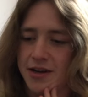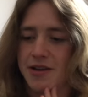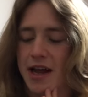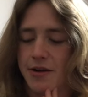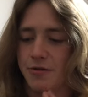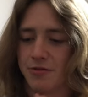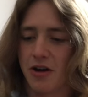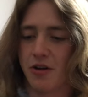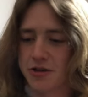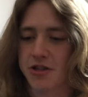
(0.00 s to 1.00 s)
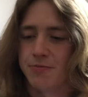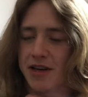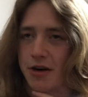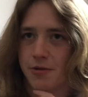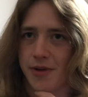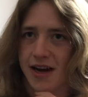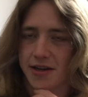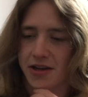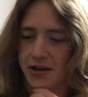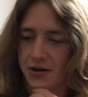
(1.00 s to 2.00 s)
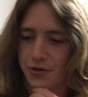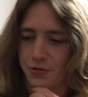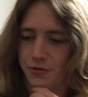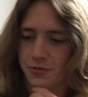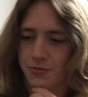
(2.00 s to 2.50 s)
then I'll just be going back to